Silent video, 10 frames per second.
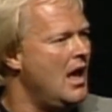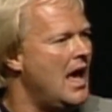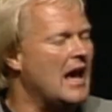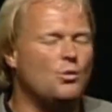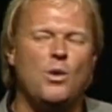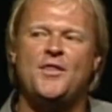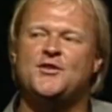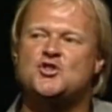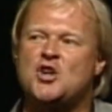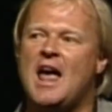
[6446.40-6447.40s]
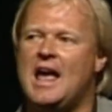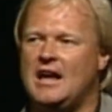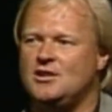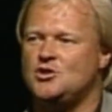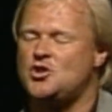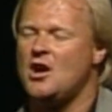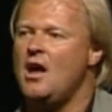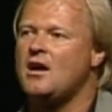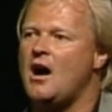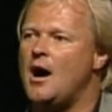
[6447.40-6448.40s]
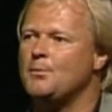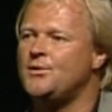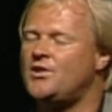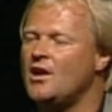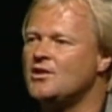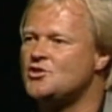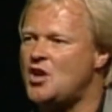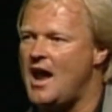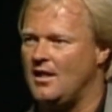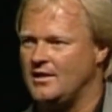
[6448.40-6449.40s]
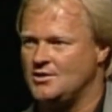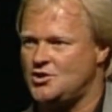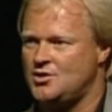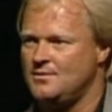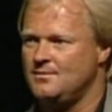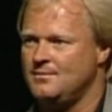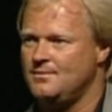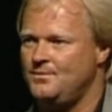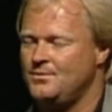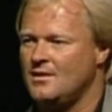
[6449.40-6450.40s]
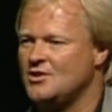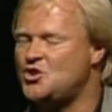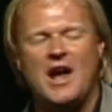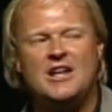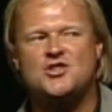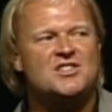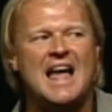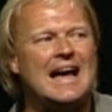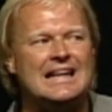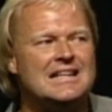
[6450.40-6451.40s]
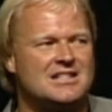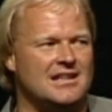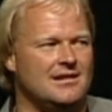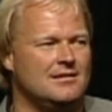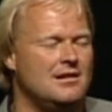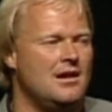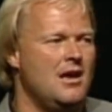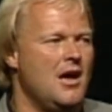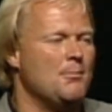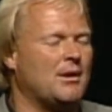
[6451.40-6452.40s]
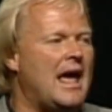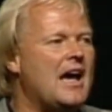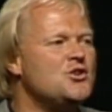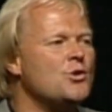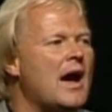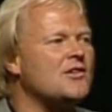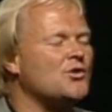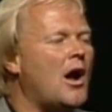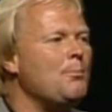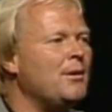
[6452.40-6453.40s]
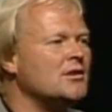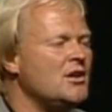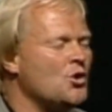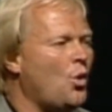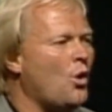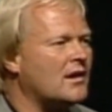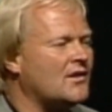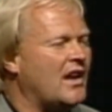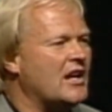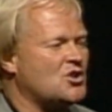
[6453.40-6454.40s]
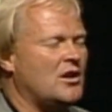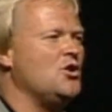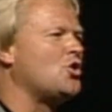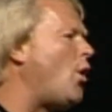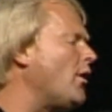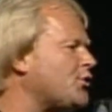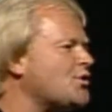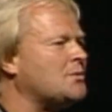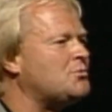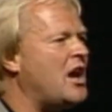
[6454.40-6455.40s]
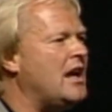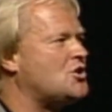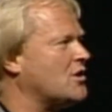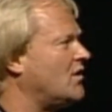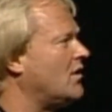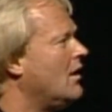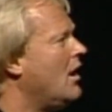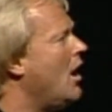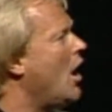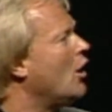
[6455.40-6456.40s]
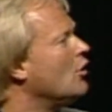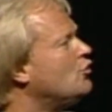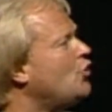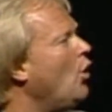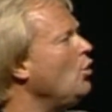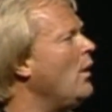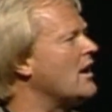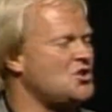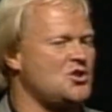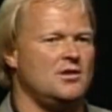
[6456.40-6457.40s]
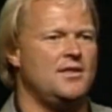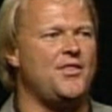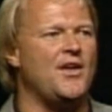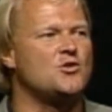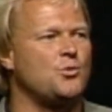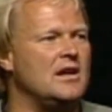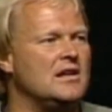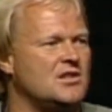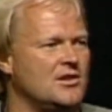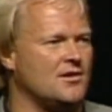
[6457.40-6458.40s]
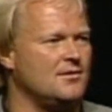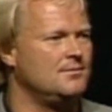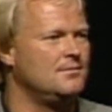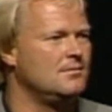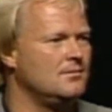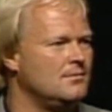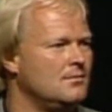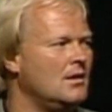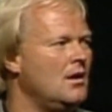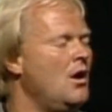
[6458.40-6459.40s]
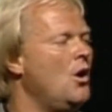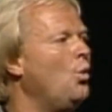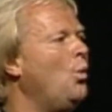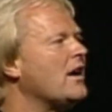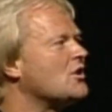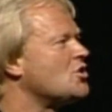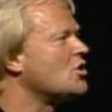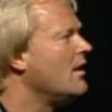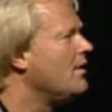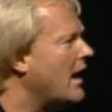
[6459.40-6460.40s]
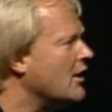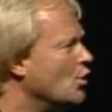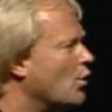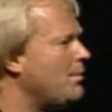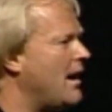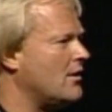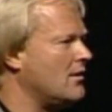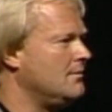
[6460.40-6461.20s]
And with change comes challenge. Change is not easy. But as you guys are out building your organization and you're going through some changes, don't wish that things were easier. Wish that you were better.